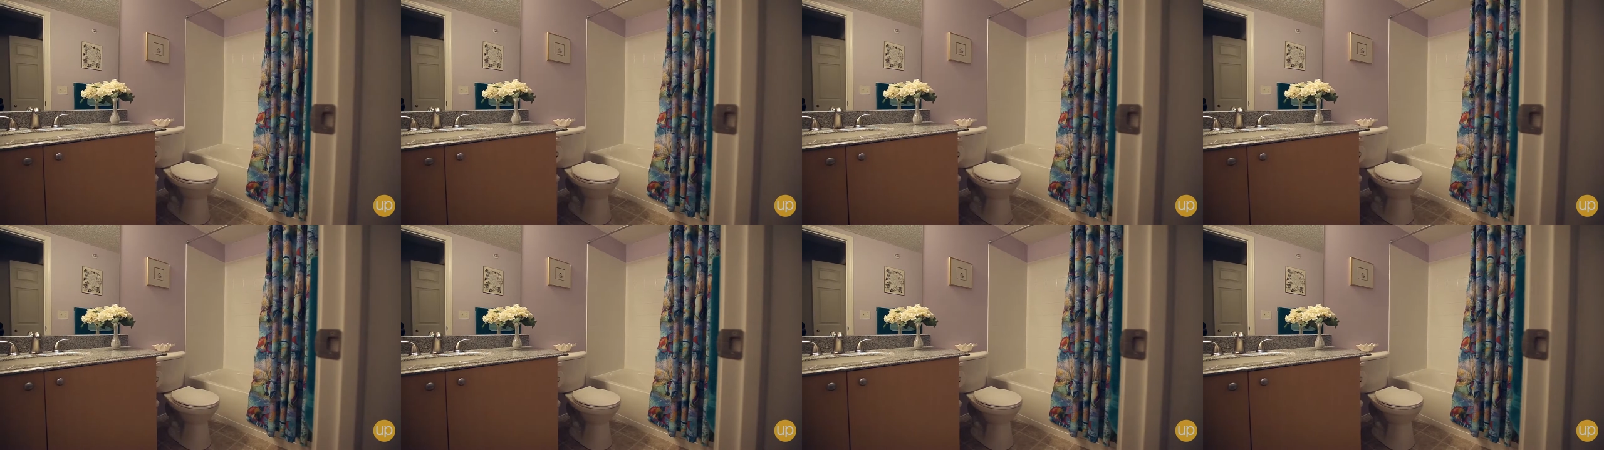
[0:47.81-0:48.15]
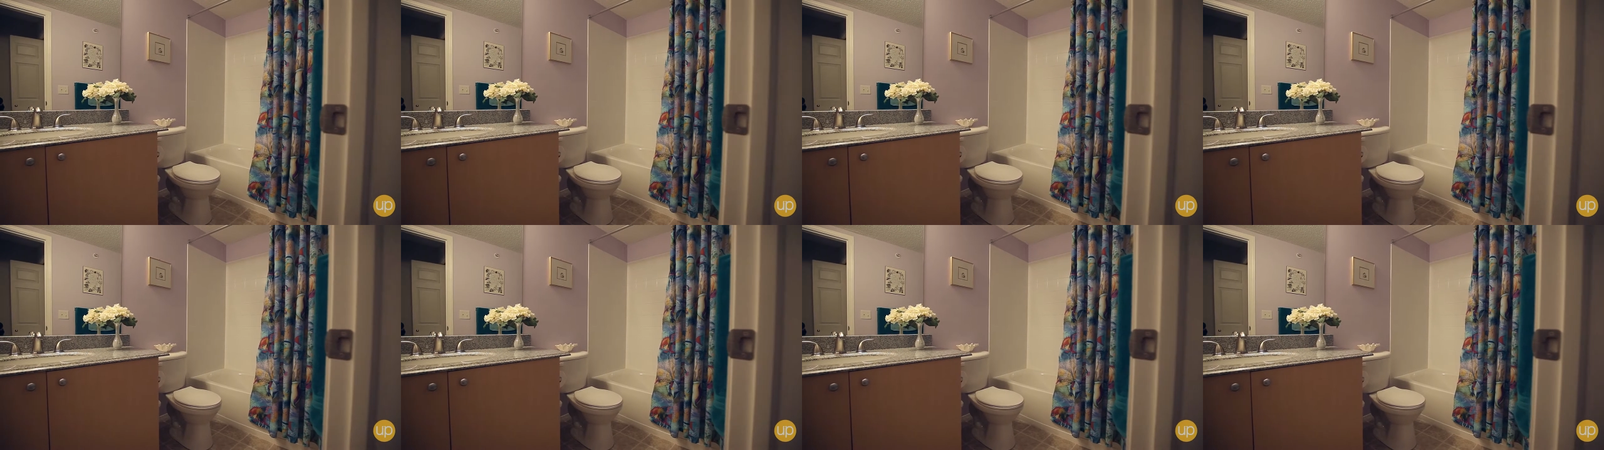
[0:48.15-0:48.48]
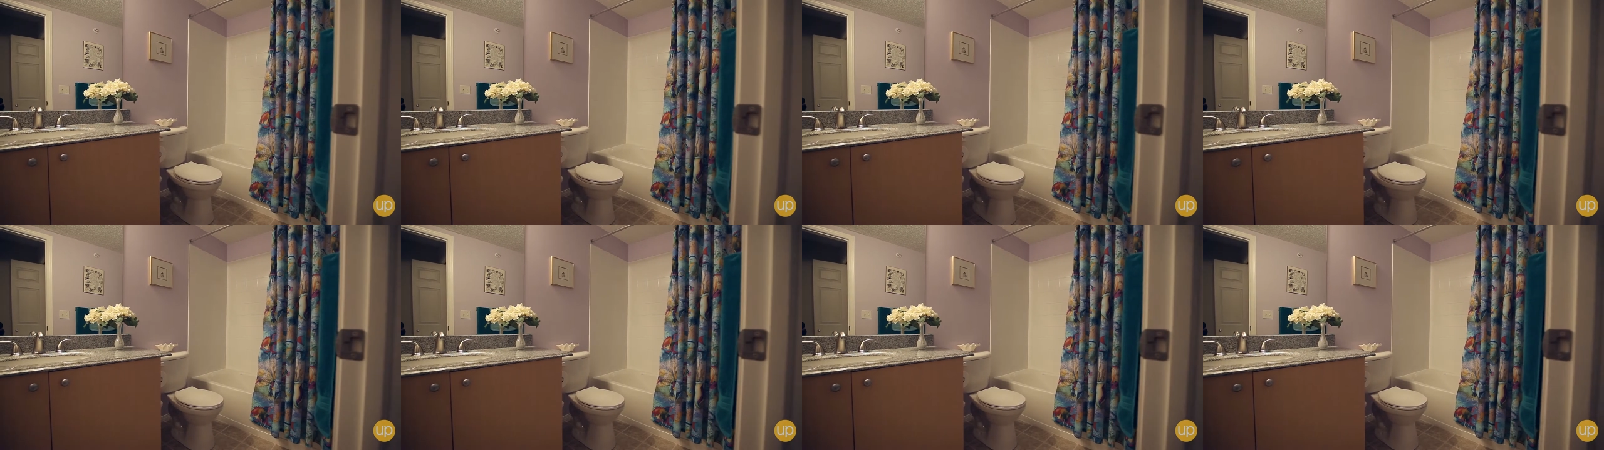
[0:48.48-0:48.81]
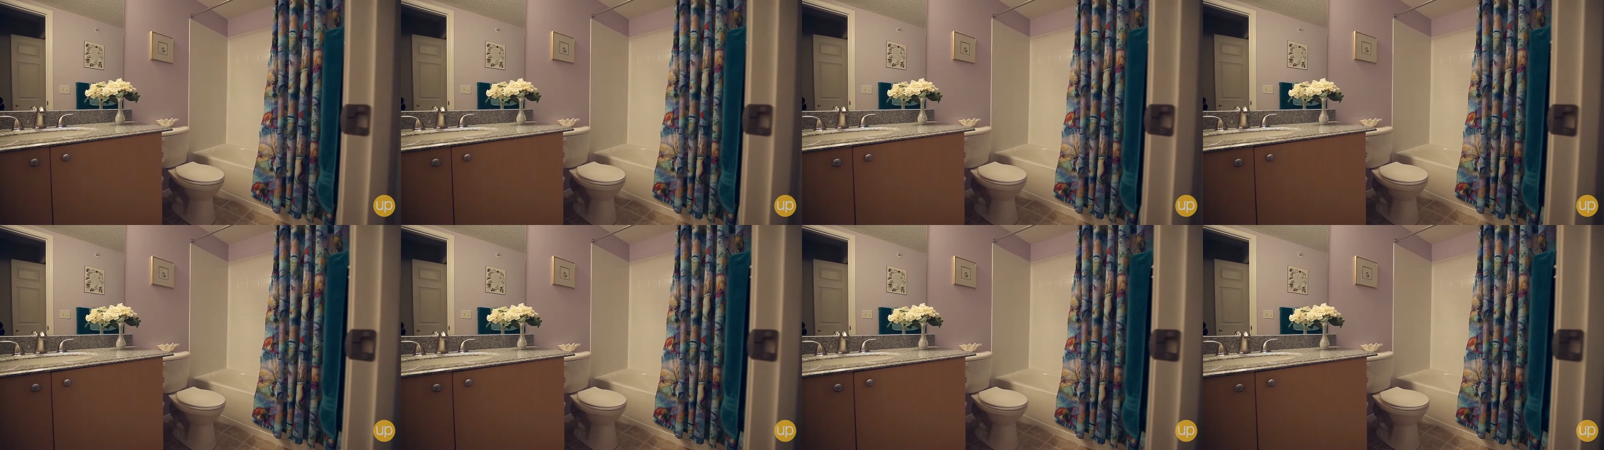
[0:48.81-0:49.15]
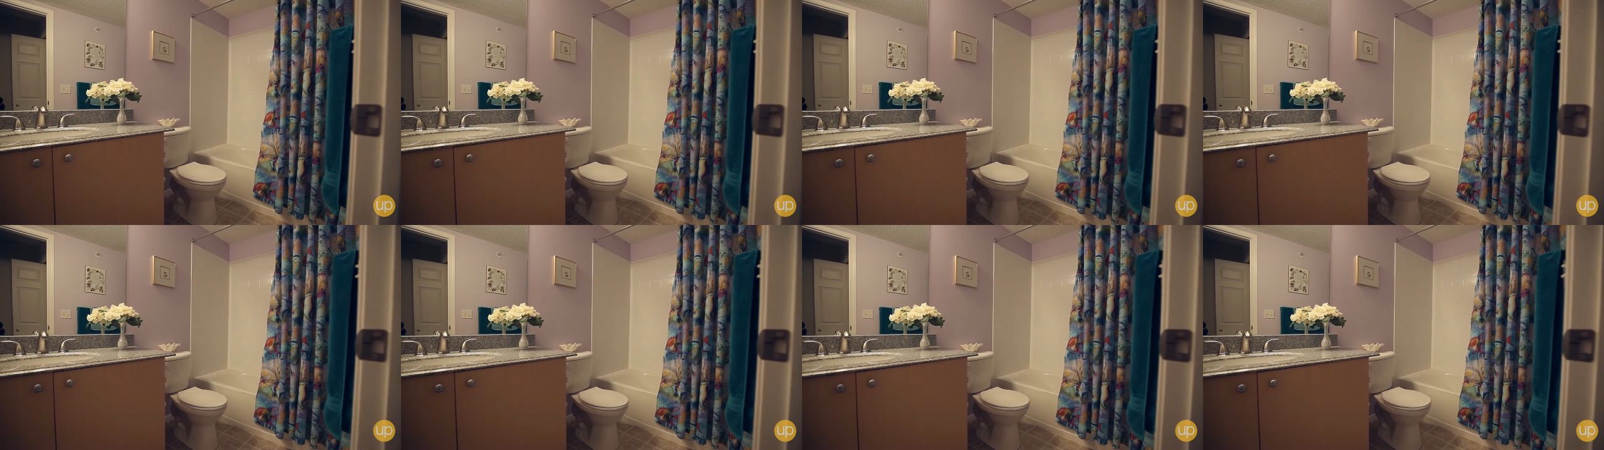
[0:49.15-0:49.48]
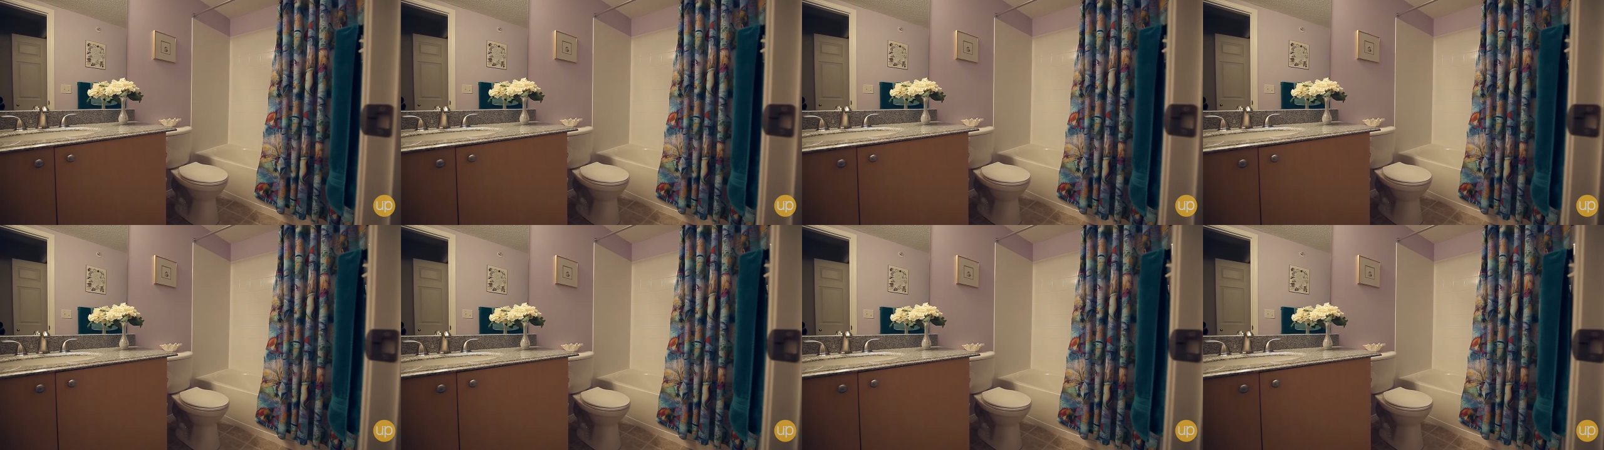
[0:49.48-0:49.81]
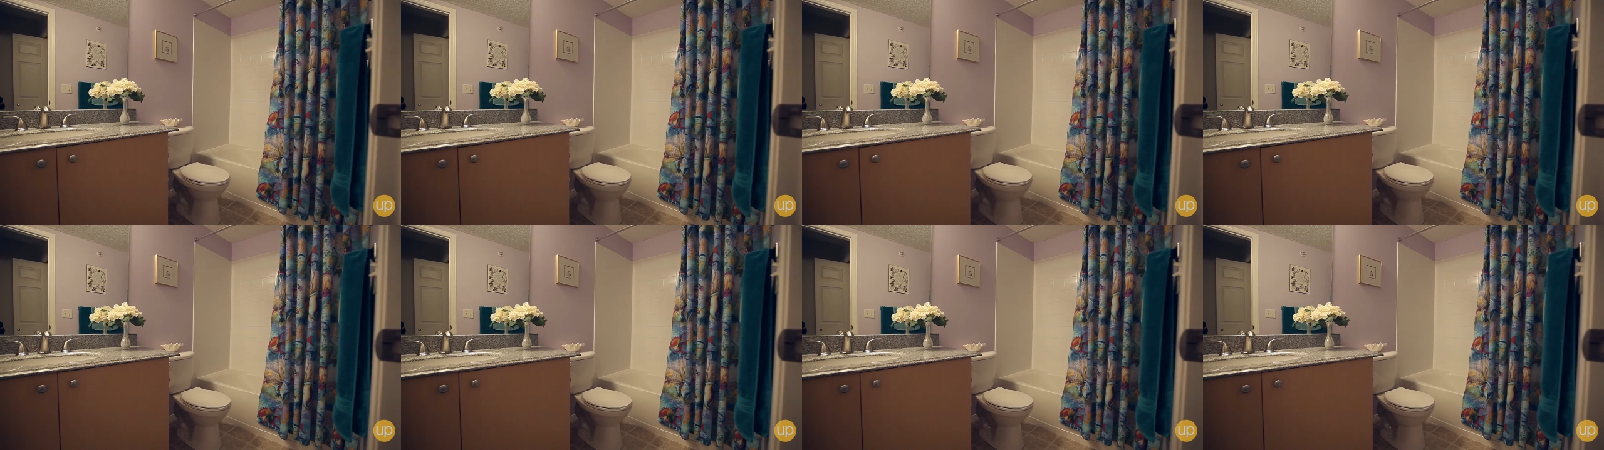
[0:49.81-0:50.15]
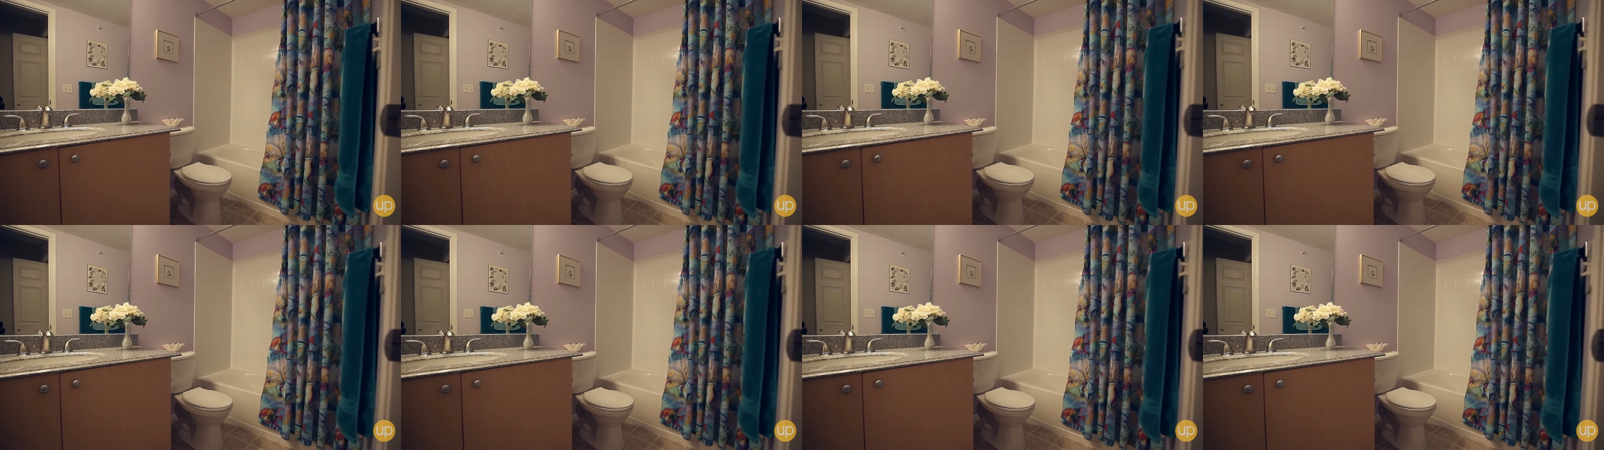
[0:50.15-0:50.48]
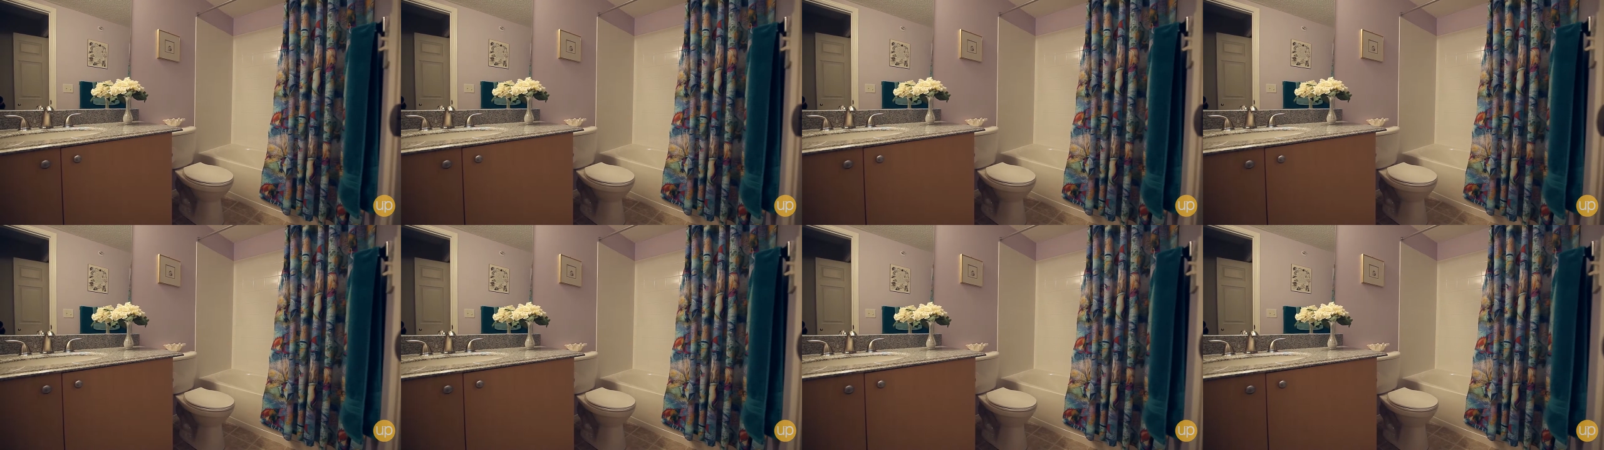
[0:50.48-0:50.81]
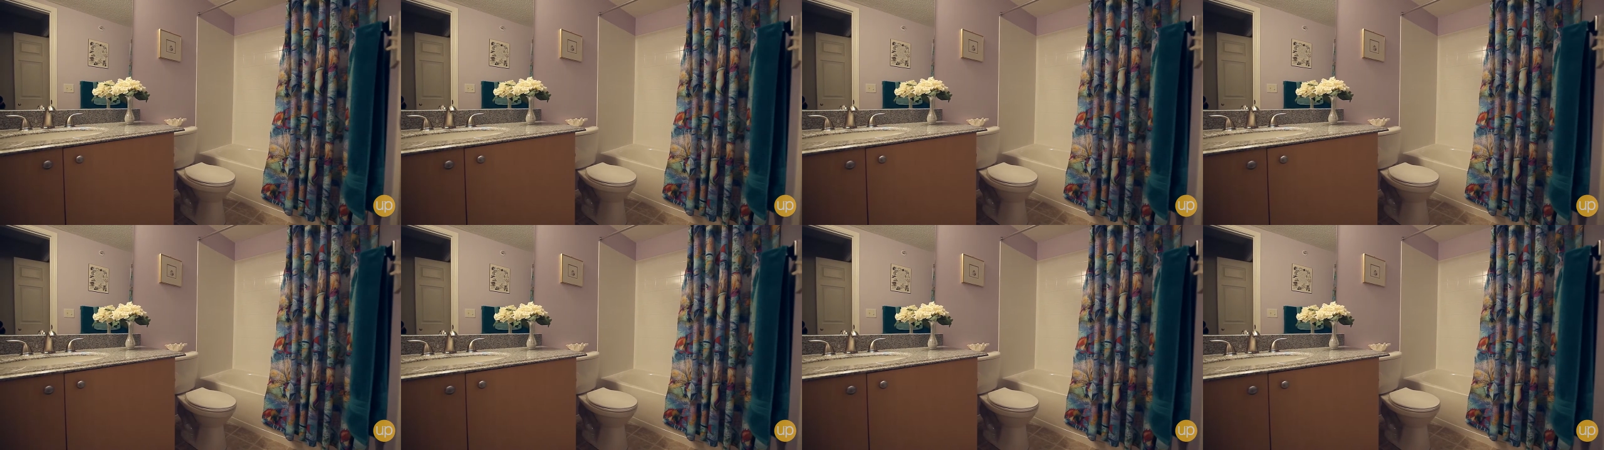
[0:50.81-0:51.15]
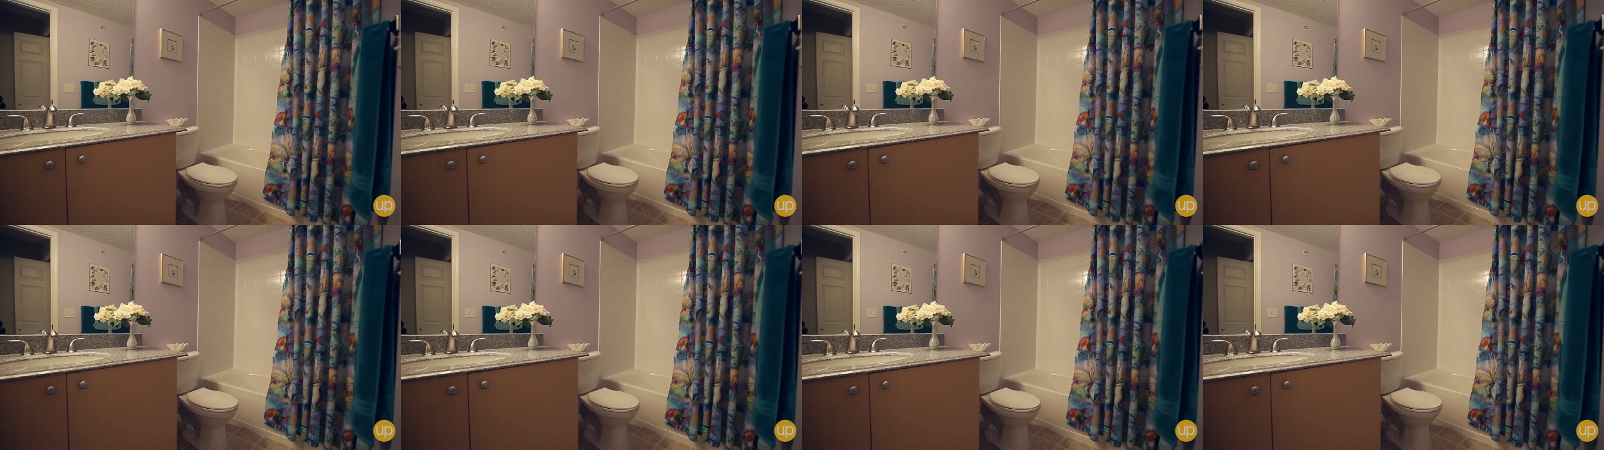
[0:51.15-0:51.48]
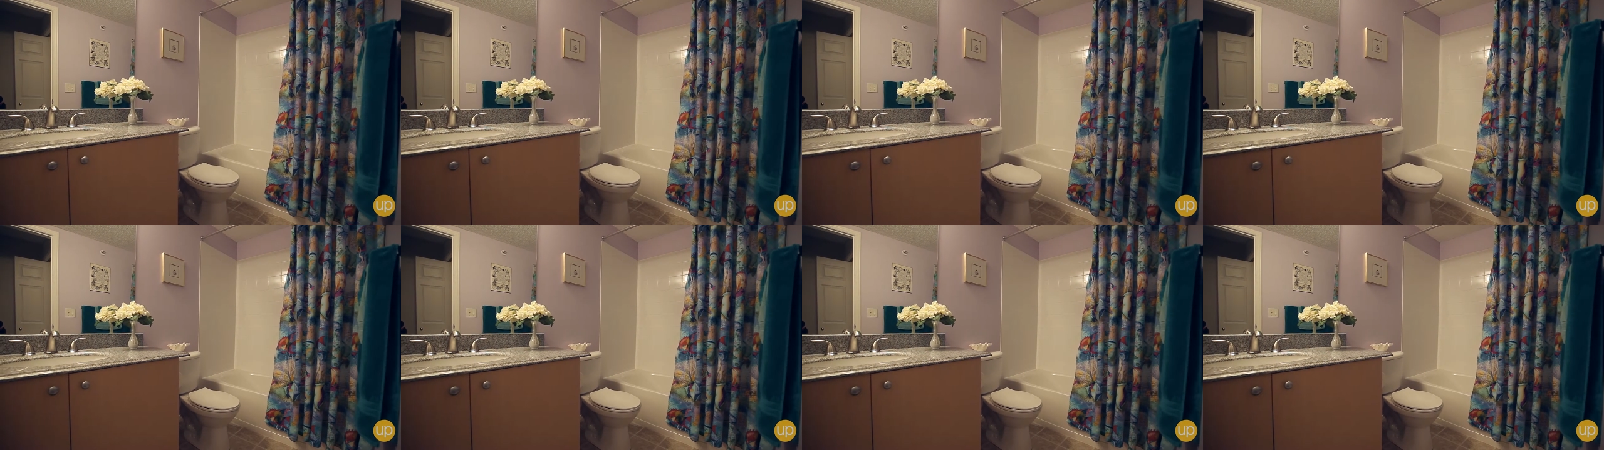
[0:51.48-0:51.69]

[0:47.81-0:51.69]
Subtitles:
(no speaker visible)